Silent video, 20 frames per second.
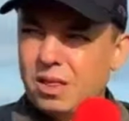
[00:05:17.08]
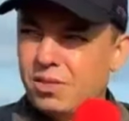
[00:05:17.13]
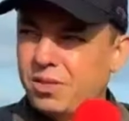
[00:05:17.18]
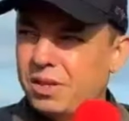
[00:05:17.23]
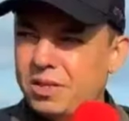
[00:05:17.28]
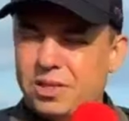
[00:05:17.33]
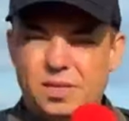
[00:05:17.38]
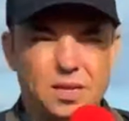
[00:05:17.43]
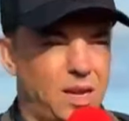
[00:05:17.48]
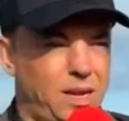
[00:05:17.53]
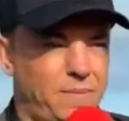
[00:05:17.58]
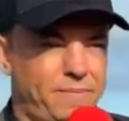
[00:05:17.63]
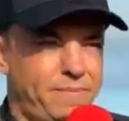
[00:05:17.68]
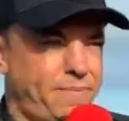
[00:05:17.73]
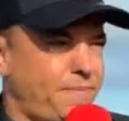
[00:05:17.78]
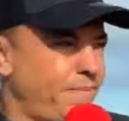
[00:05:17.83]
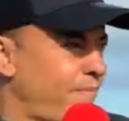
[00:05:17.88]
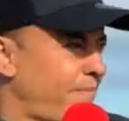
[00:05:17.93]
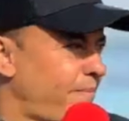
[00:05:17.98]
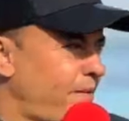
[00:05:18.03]
that,
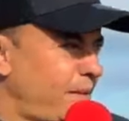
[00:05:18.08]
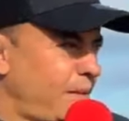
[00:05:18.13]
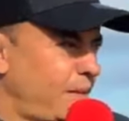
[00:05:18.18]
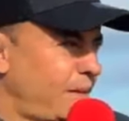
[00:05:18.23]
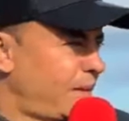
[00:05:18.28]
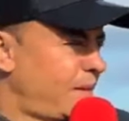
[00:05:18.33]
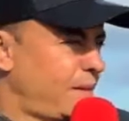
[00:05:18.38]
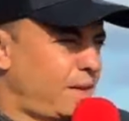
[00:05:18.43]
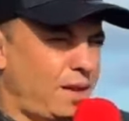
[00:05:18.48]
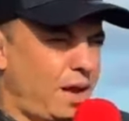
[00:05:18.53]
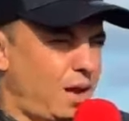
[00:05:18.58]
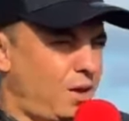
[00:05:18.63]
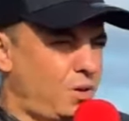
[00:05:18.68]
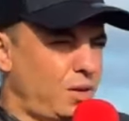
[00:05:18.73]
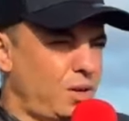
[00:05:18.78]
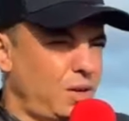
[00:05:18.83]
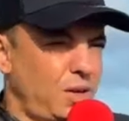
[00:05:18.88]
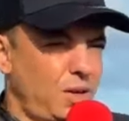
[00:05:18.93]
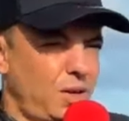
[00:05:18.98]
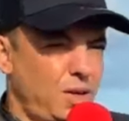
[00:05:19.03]
you know,
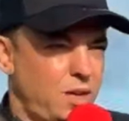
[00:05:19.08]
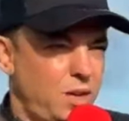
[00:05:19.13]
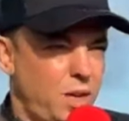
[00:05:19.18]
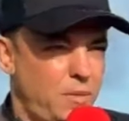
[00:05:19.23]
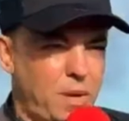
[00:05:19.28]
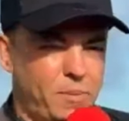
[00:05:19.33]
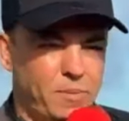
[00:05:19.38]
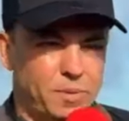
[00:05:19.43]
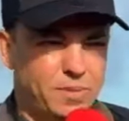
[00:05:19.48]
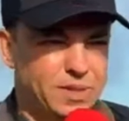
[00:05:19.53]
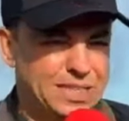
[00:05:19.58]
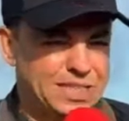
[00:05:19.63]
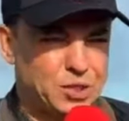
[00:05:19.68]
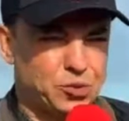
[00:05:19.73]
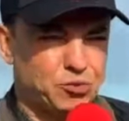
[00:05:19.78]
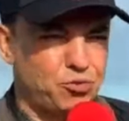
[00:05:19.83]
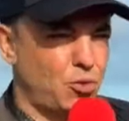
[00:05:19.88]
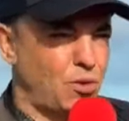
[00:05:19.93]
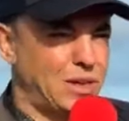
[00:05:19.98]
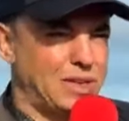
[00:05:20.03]
I remember
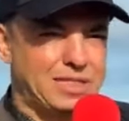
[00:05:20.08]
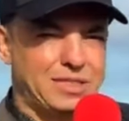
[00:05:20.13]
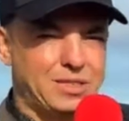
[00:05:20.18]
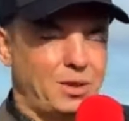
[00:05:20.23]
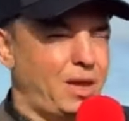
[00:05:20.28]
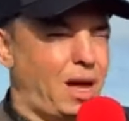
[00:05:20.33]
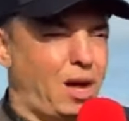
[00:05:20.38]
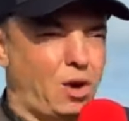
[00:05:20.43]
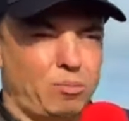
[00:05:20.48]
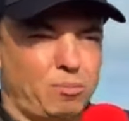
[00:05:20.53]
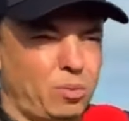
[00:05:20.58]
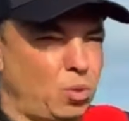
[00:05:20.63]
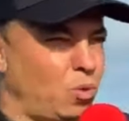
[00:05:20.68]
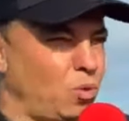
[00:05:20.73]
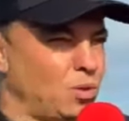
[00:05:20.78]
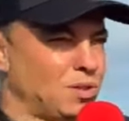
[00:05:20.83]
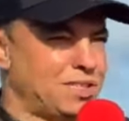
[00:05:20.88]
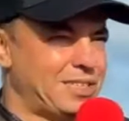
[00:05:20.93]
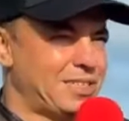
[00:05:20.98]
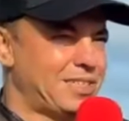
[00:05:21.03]
destroying Solihull
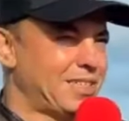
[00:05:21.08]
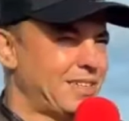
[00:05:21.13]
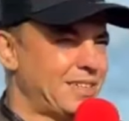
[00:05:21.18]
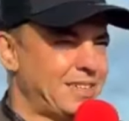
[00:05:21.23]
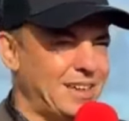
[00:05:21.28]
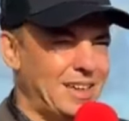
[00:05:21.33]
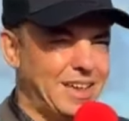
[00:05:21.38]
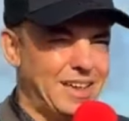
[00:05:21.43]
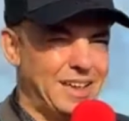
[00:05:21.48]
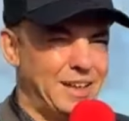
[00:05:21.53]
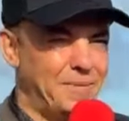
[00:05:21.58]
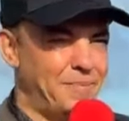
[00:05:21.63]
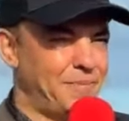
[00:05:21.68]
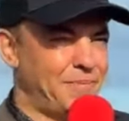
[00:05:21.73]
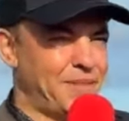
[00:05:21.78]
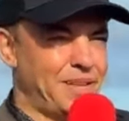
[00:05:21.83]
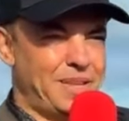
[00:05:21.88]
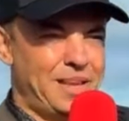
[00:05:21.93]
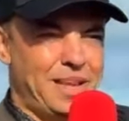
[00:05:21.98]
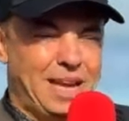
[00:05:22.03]
Moors
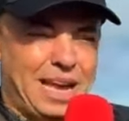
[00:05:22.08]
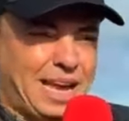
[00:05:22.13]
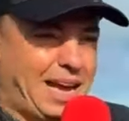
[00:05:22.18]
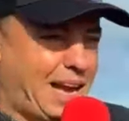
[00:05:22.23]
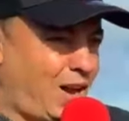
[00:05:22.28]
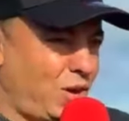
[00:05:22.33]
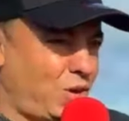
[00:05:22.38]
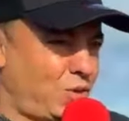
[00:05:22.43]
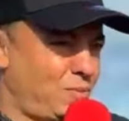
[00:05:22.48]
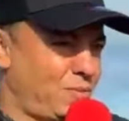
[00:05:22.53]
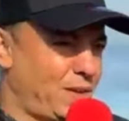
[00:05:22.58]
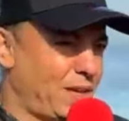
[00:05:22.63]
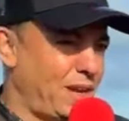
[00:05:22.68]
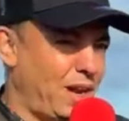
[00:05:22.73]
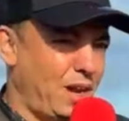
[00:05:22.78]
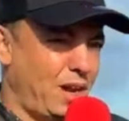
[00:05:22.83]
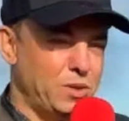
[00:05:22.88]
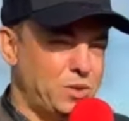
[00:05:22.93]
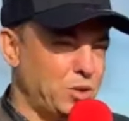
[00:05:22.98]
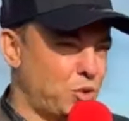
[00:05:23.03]
at home. You
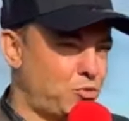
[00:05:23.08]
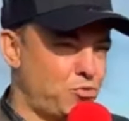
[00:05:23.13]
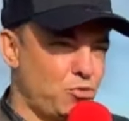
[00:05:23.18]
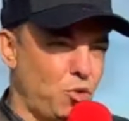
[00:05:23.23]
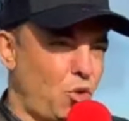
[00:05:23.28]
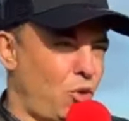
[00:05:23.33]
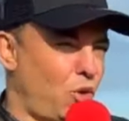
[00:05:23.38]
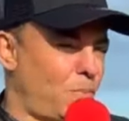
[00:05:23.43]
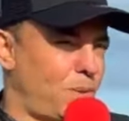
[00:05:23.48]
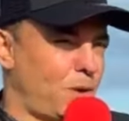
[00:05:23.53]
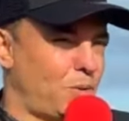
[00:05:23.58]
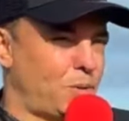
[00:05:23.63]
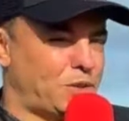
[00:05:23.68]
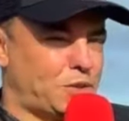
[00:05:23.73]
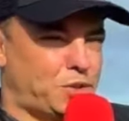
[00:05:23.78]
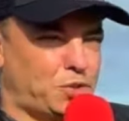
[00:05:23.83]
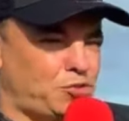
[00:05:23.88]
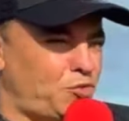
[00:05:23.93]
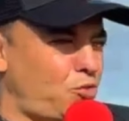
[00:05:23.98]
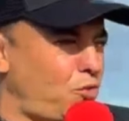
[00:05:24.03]
know, it was a draw, but we
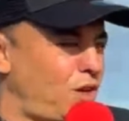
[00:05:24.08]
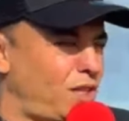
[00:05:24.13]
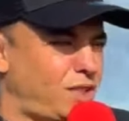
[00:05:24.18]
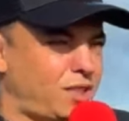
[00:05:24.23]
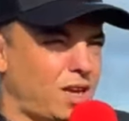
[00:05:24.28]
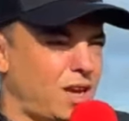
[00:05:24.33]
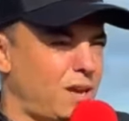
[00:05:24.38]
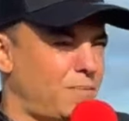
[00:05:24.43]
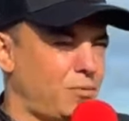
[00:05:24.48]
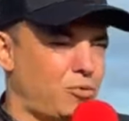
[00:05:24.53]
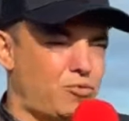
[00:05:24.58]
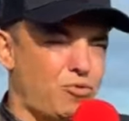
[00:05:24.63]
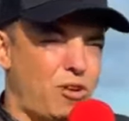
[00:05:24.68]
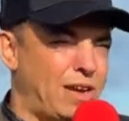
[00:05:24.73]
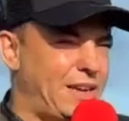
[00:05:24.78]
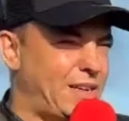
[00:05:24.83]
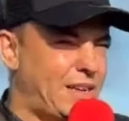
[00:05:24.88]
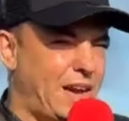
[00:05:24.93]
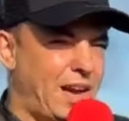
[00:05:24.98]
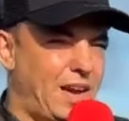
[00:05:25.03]
destroyed them.
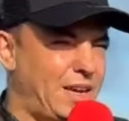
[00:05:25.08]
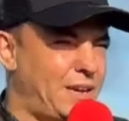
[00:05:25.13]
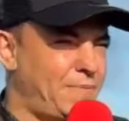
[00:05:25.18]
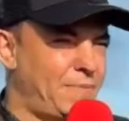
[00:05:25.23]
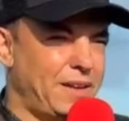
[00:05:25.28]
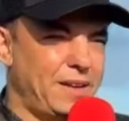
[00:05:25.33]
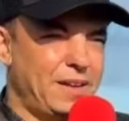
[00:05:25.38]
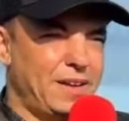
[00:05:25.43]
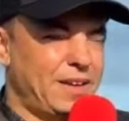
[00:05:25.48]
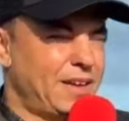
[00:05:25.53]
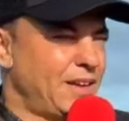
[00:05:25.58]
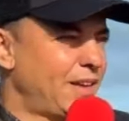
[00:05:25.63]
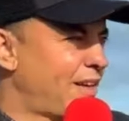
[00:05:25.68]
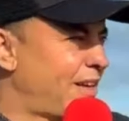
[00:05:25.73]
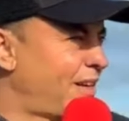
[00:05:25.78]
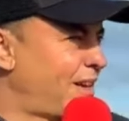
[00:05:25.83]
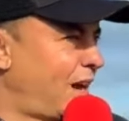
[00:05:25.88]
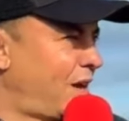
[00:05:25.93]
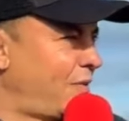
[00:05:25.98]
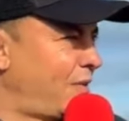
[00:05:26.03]
Great game.
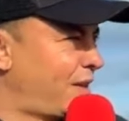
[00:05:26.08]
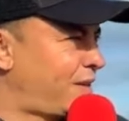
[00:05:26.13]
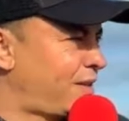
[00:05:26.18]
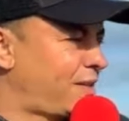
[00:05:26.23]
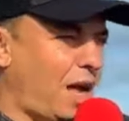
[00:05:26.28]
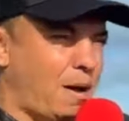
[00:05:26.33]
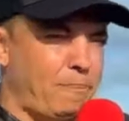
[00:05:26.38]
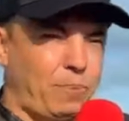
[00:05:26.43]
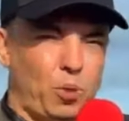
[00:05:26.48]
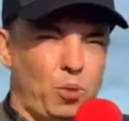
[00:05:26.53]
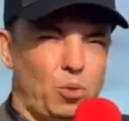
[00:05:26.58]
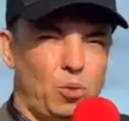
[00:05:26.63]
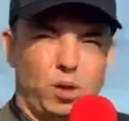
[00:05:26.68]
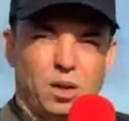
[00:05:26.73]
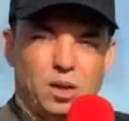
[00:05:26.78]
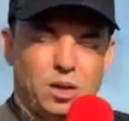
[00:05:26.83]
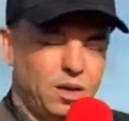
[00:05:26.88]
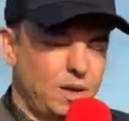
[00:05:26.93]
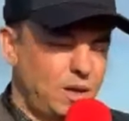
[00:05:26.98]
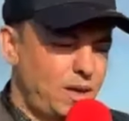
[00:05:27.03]
You know, the double
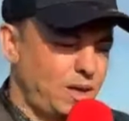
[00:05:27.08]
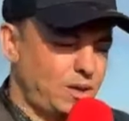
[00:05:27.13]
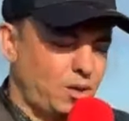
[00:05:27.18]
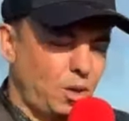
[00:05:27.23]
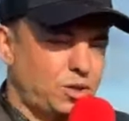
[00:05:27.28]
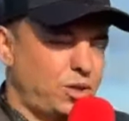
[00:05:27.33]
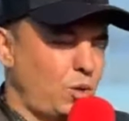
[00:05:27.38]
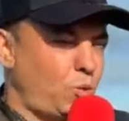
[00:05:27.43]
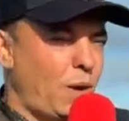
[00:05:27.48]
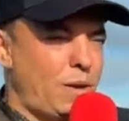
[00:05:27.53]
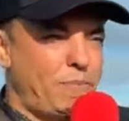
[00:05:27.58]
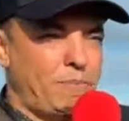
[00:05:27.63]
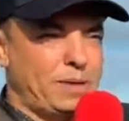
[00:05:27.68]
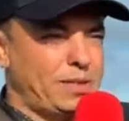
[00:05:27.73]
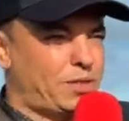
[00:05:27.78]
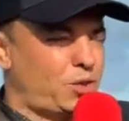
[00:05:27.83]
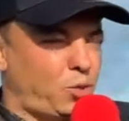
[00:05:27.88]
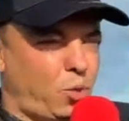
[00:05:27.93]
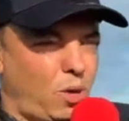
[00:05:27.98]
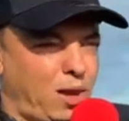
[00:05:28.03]
got to Wembley
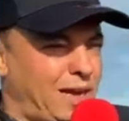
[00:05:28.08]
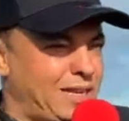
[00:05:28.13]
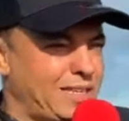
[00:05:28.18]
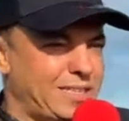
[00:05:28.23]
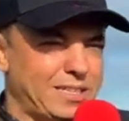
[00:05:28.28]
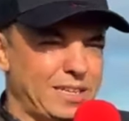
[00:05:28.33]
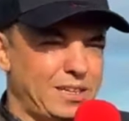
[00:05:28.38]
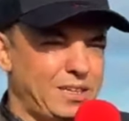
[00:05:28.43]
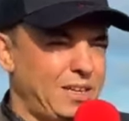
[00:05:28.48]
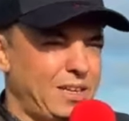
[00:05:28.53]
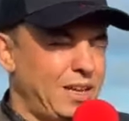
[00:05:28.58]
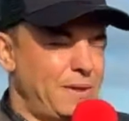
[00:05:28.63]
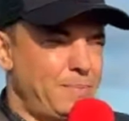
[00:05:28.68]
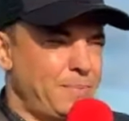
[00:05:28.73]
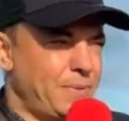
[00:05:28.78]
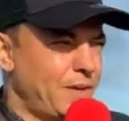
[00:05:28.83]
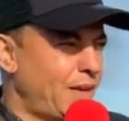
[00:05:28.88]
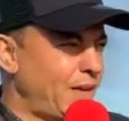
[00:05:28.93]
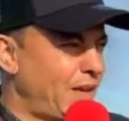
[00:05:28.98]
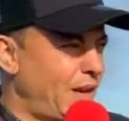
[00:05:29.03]
twice and,
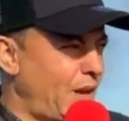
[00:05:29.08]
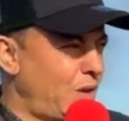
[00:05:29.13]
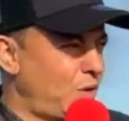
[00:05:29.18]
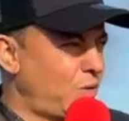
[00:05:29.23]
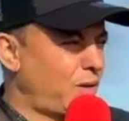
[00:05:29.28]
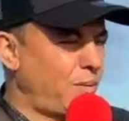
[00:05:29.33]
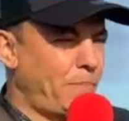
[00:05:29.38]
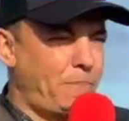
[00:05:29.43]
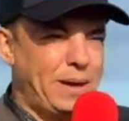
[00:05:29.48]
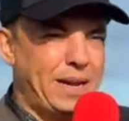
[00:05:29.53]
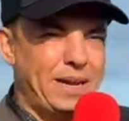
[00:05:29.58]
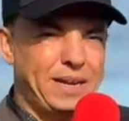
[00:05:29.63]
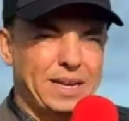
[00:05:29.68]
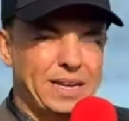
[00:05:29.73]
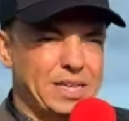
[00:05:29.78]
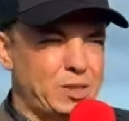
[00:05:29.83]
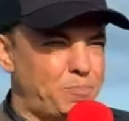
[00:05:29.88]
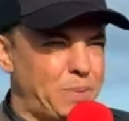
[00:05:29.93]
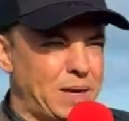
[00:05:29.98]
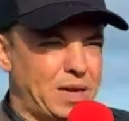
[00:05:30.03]
you know, competing
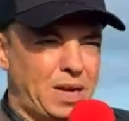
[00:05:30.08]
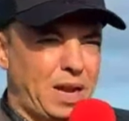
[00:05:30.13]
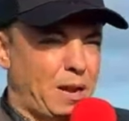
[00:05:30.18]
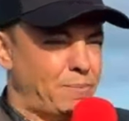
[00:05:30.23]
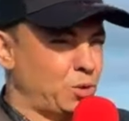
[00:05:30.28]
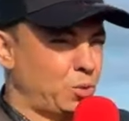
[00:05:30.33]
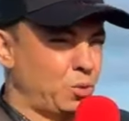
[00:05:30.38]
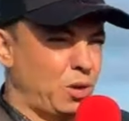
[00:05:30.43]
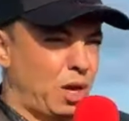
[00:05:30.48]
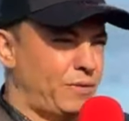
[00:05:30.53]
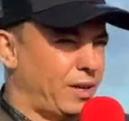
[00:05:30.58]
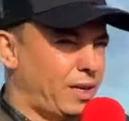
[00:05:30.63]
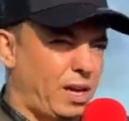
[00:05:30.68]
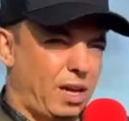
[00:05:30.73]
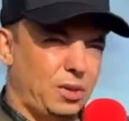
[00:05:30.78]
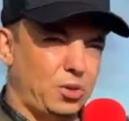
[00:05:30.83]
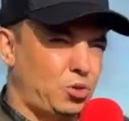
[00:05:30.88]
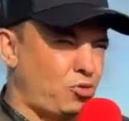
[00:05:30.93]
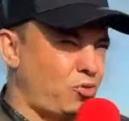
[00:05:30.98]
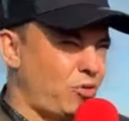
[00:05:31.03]
against big clubs all over the
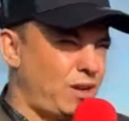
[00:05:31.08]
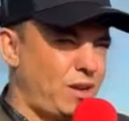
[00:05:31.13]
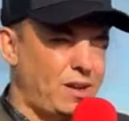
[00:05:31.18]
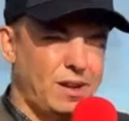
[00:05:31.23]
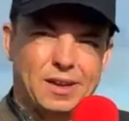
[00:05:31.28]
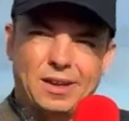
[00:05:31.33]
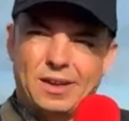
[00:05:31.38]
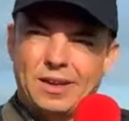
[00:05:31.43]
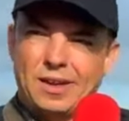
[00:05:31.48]
country.